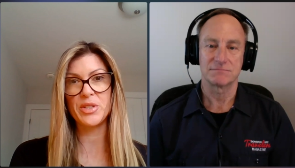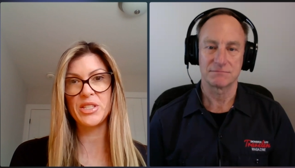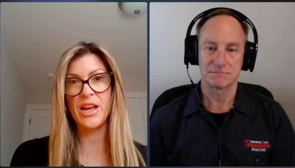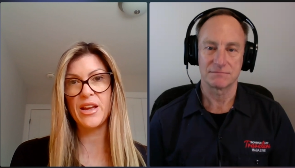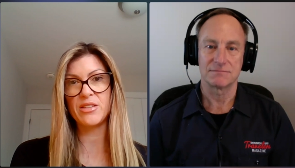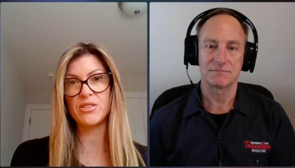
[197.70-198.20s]

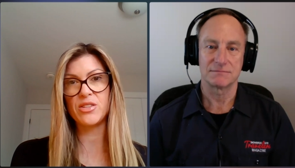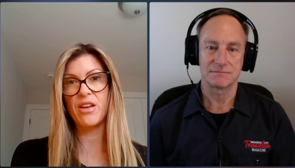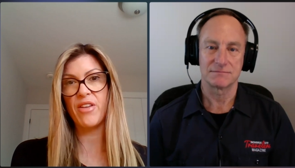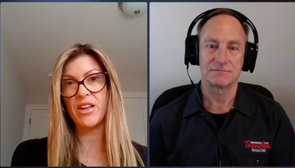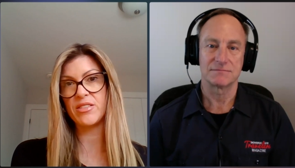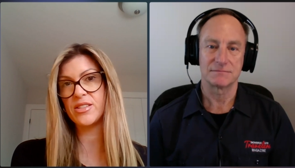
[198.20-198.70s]
Speaker 1: to
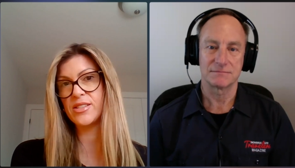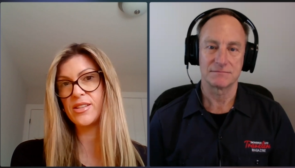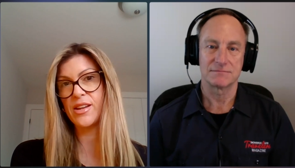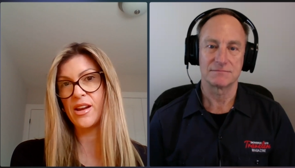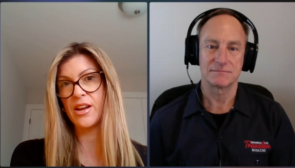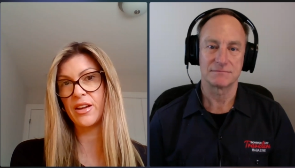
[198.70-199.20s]
attend
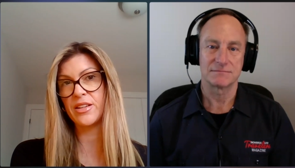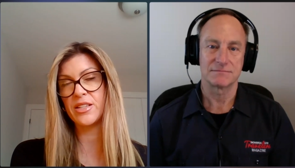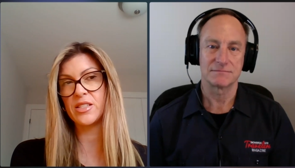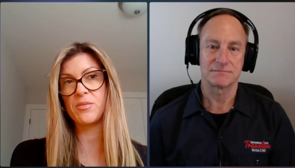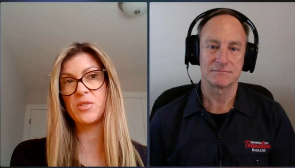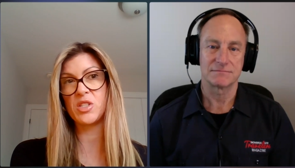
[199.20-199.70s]
events,
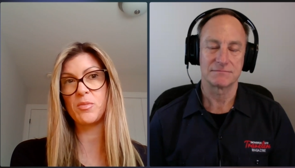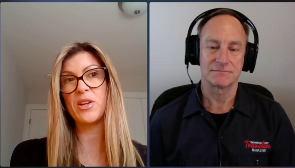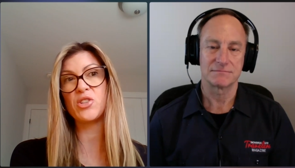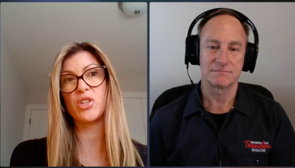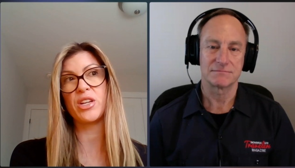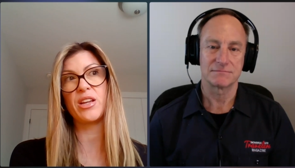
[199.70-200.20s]
uh,
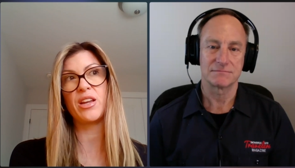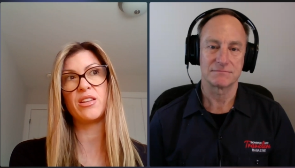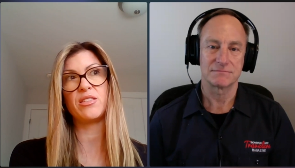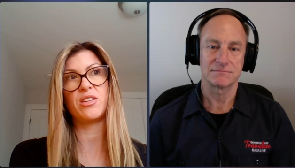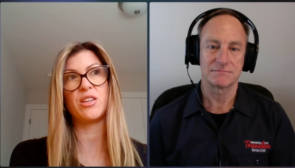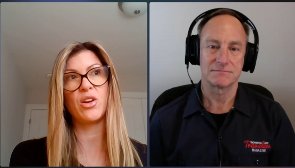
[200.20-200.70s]

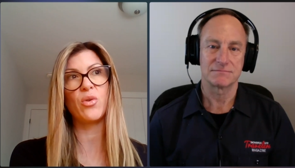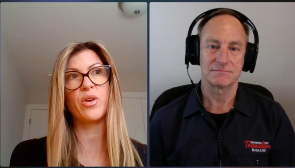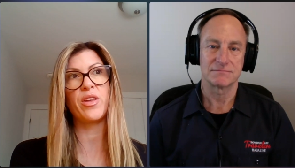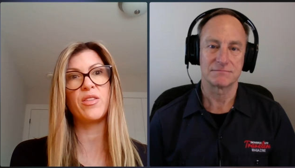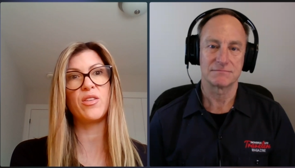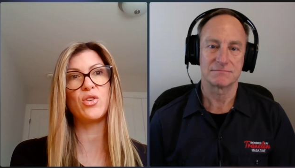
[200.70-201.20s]
especially, you
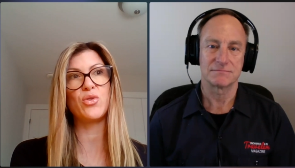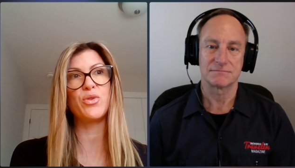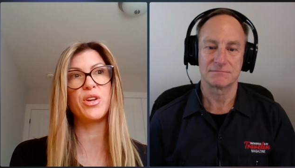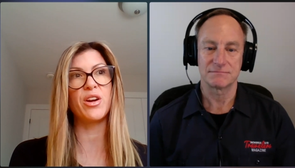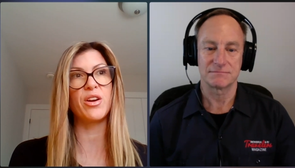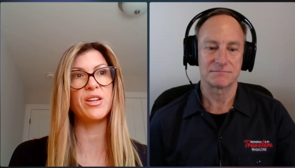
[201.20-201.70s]
know, in the
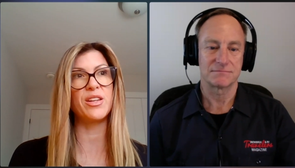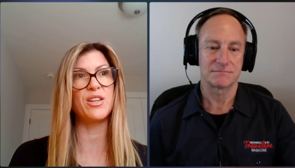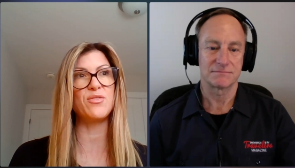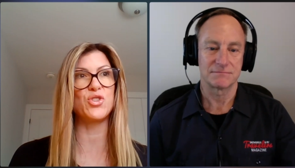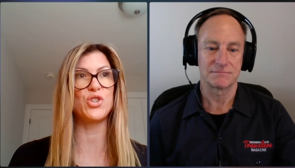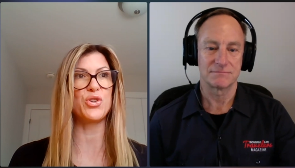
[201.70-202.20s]
new year.
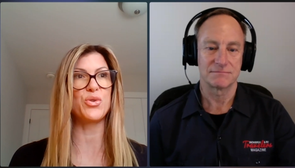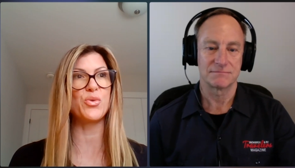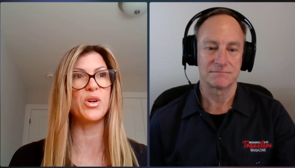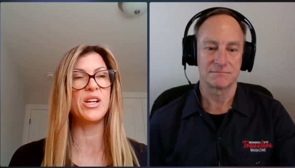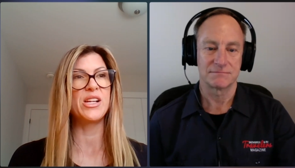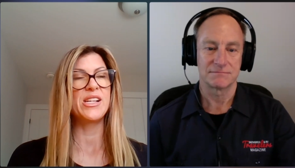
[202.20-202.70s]
It gives
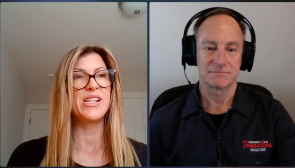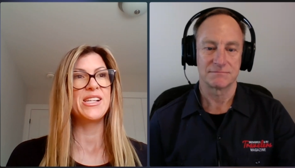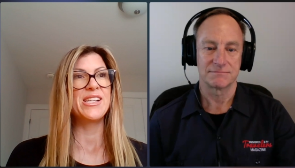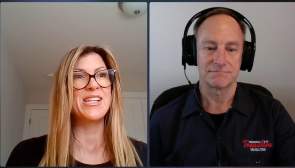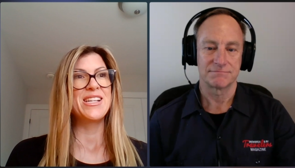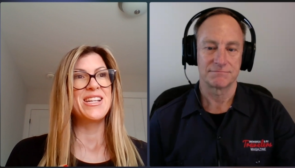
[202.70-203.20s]
you
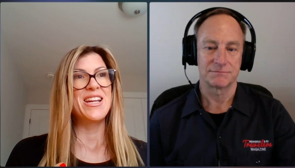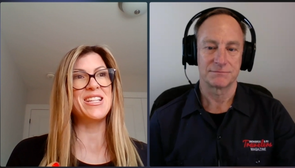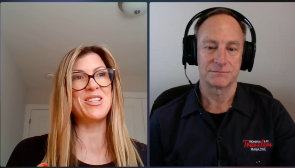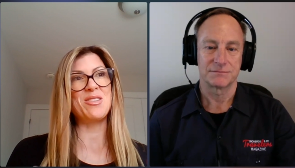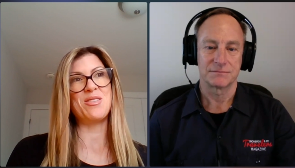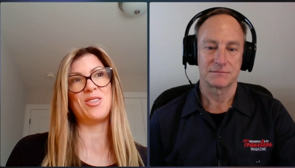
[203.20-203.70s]

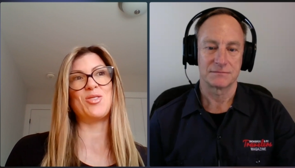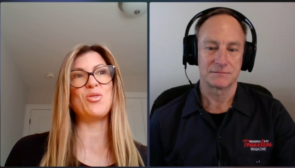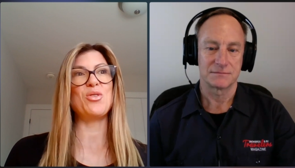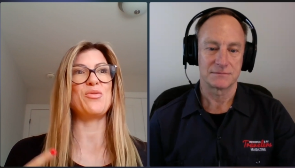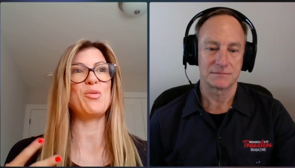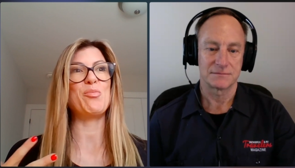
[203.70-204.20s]
it's a,
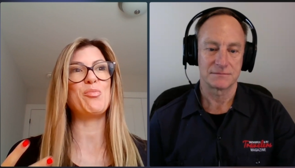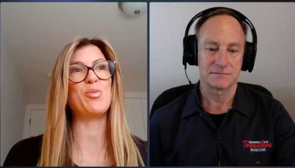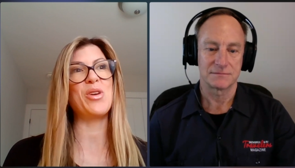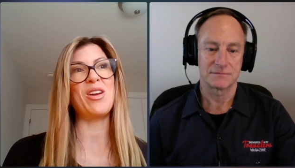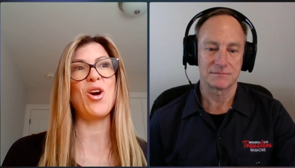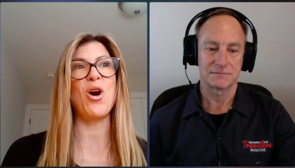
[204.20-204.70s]
it's sort of a
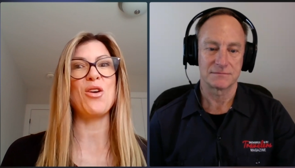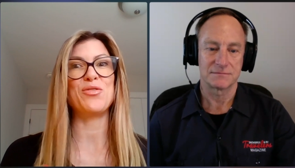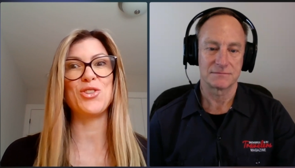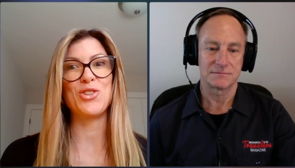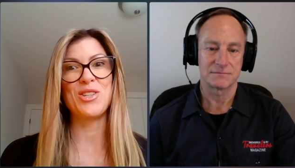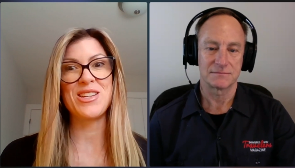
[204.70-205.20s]

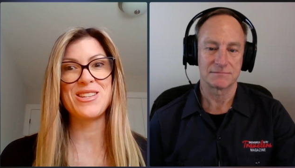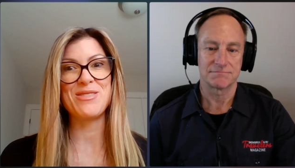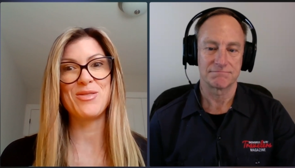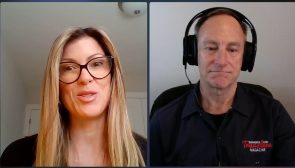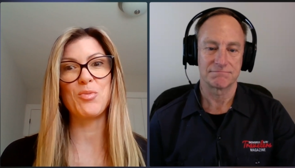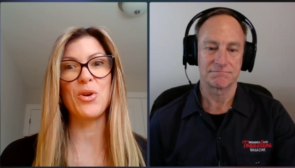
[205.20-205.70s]
kickoff to
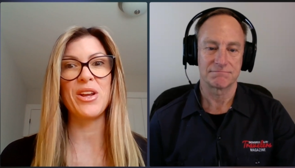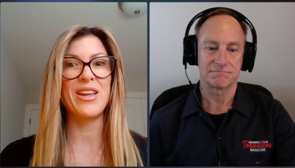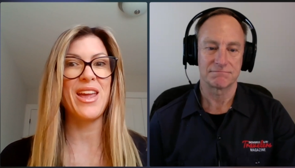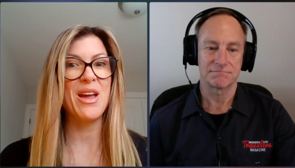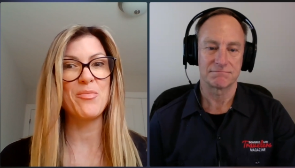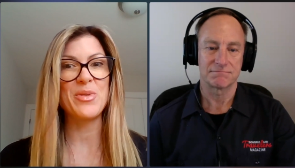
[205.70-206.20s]
the
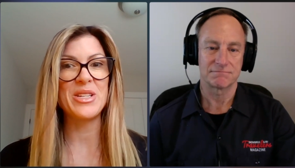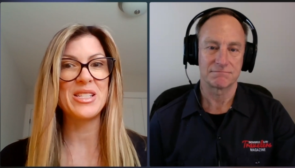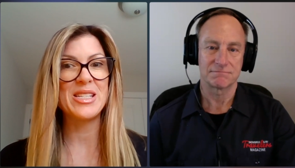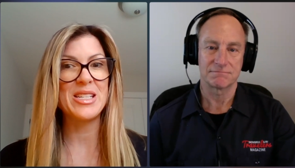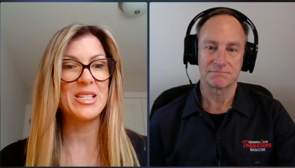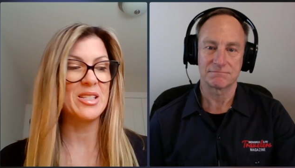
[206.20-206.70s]
spring
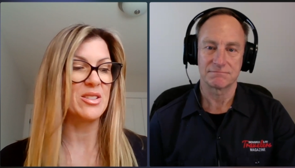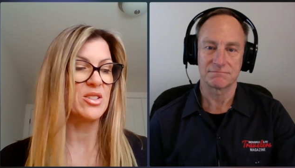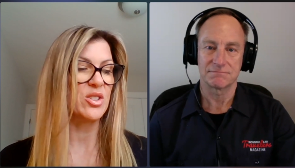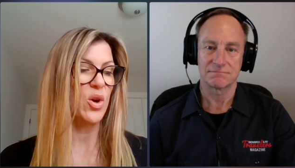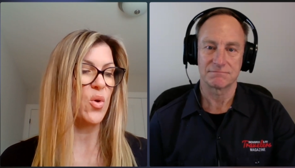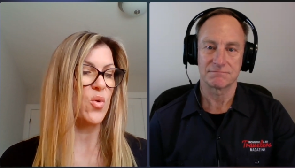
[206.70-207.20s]
camping
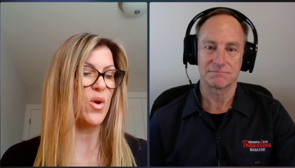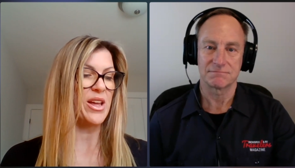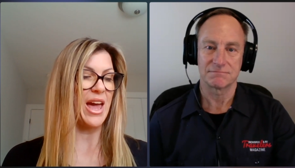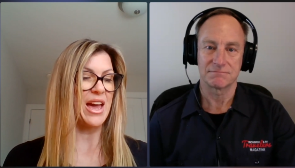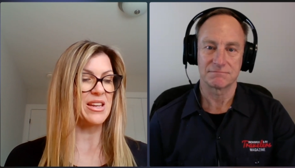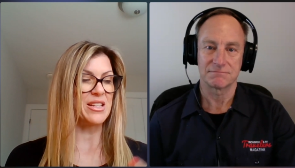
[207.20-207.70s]
season.
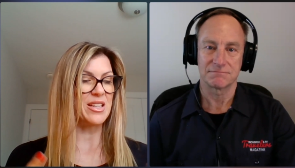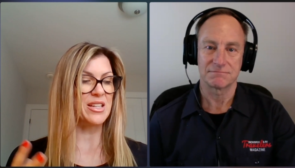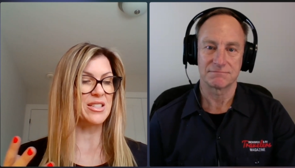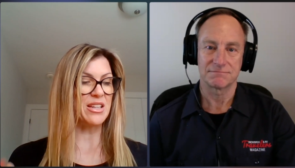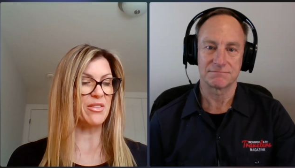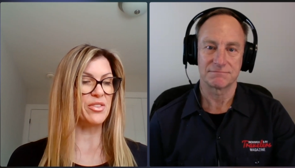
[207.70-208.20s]
So again,
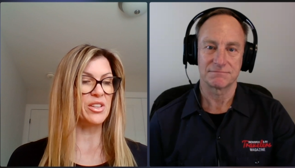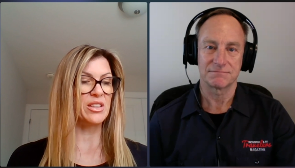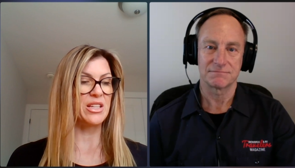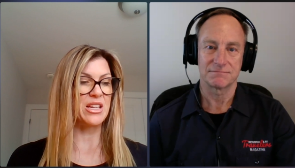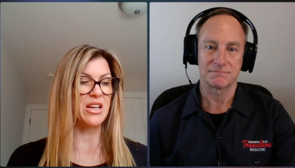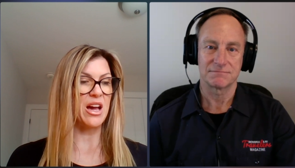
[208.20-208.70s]
it, it
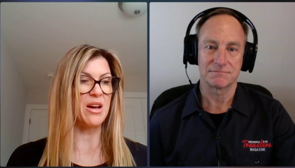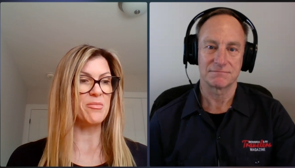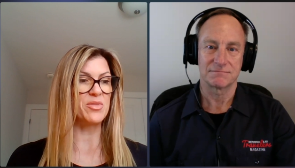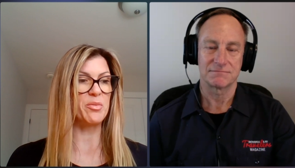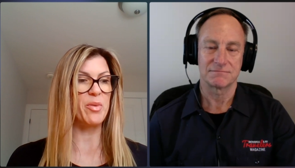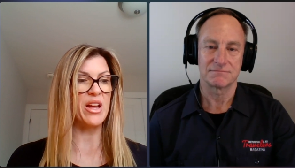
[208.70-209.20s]
definitely
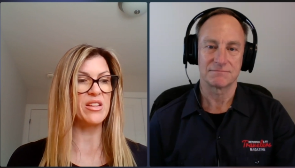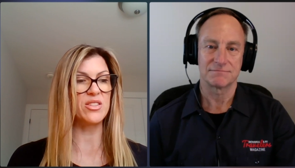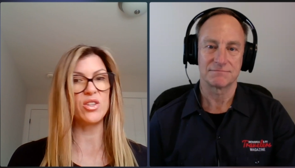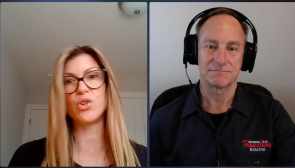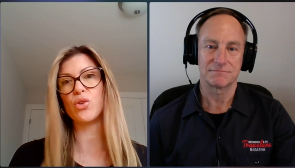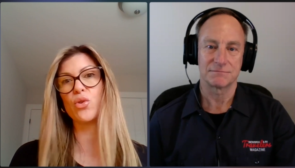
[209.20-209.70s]
um,
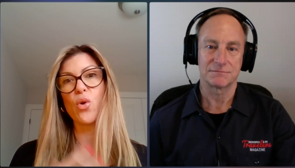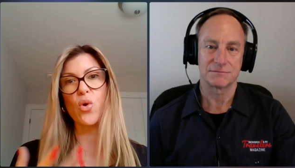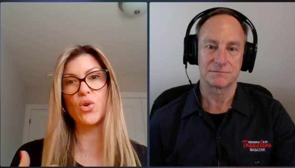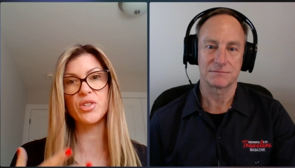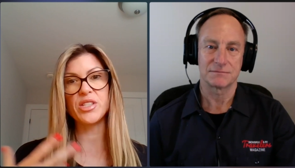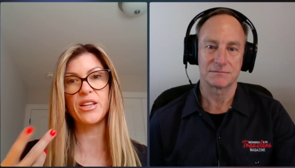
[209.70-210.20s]
depends on your
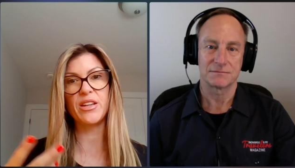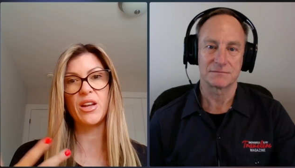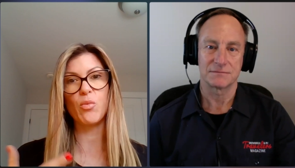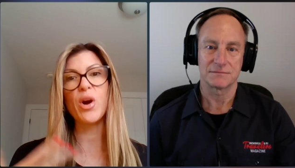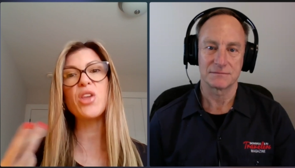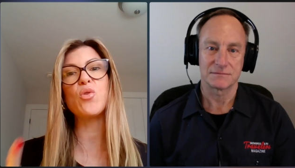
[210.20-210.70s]
goals
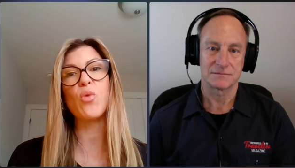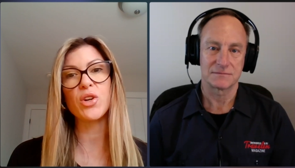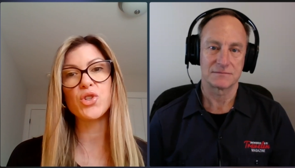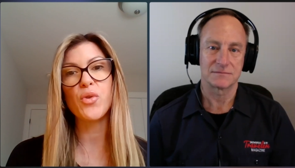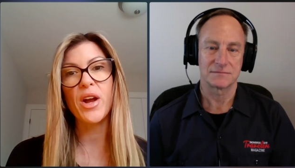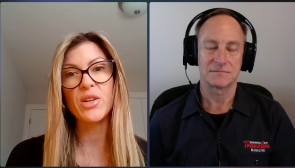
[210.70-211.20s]
and, and what
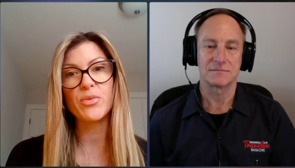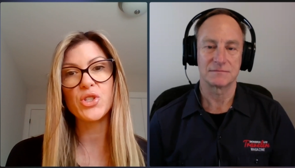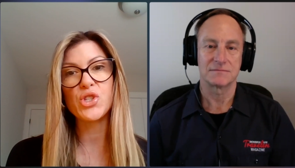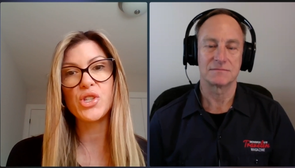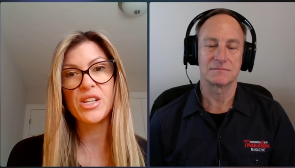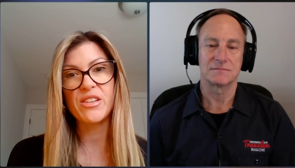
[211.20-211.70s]
you are trying
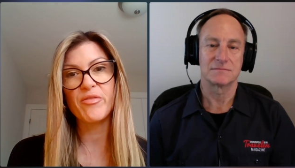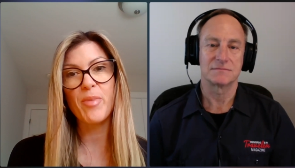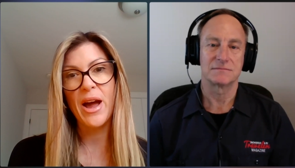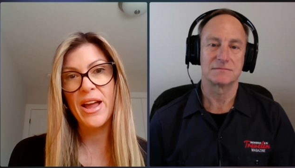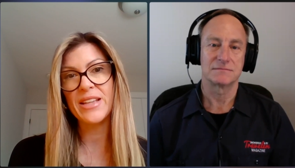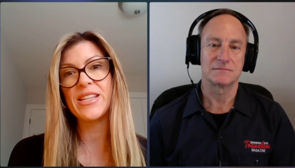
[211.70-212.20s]
to
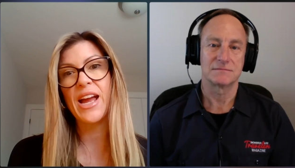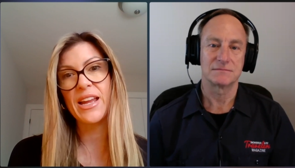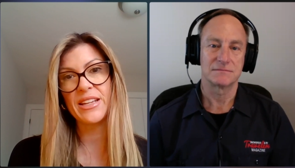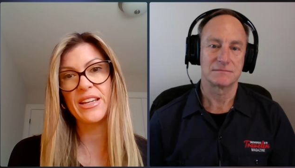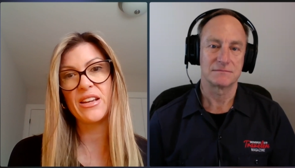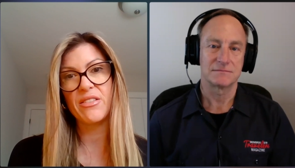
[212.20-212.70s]
achieve by
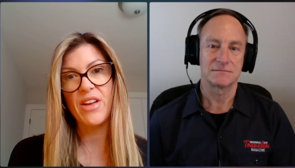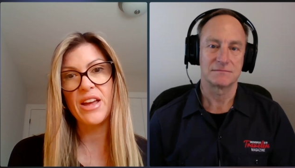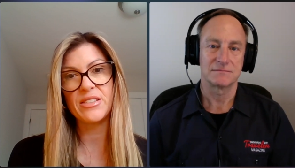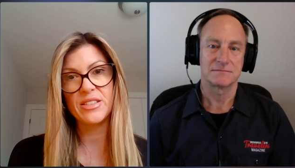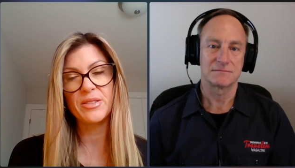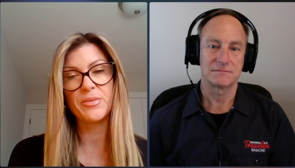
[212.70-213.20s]
attending an
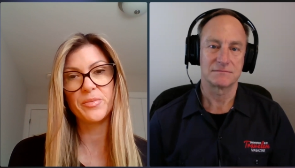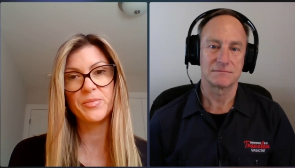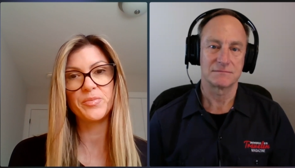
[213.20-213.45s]
event.